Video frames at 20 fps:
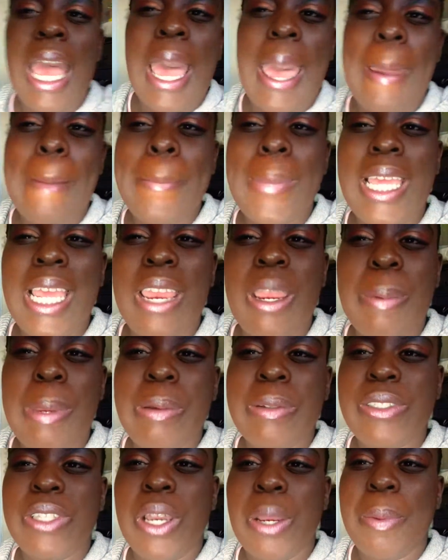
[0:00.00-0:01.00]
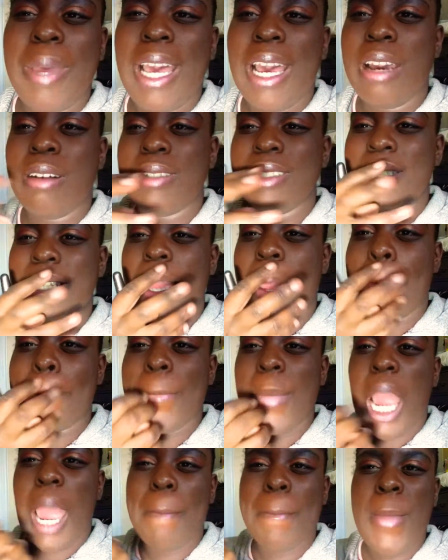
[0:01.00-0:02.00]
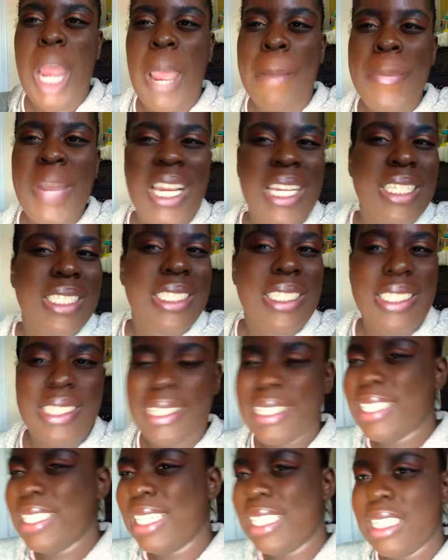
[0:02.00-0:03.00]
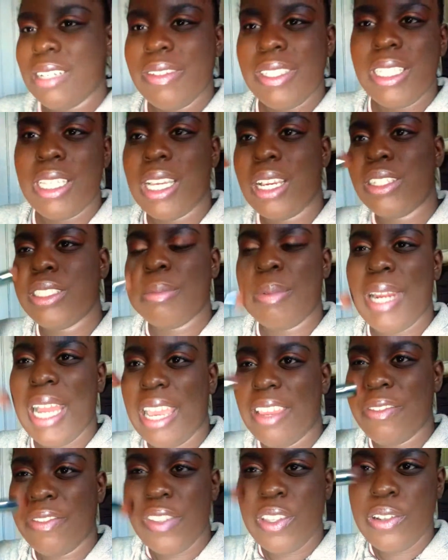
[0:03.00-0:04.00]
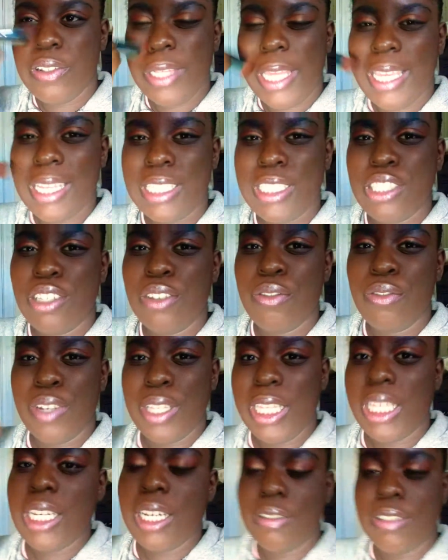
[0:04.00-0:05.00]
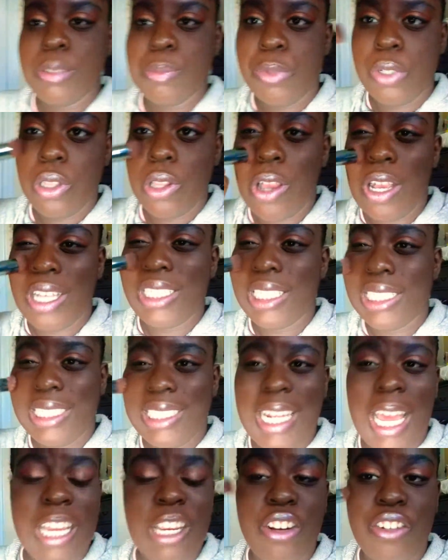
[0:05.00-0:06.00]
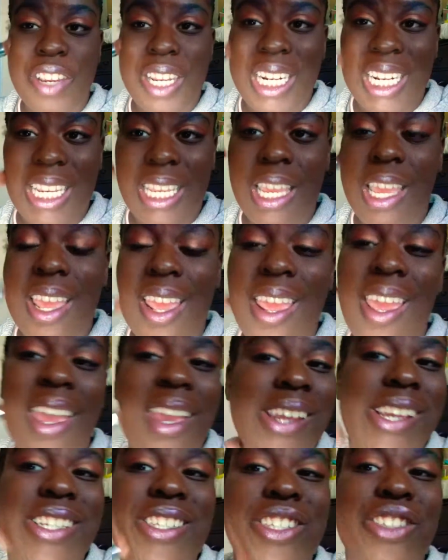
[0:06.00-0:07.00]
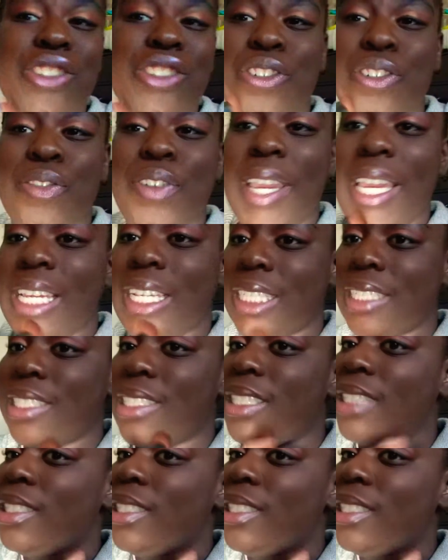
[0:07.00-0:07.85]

I mean, everybody was talking about how it's like sticky and everything else, but I feel like it's a really comfortable gloss. It's not gritty. It's great.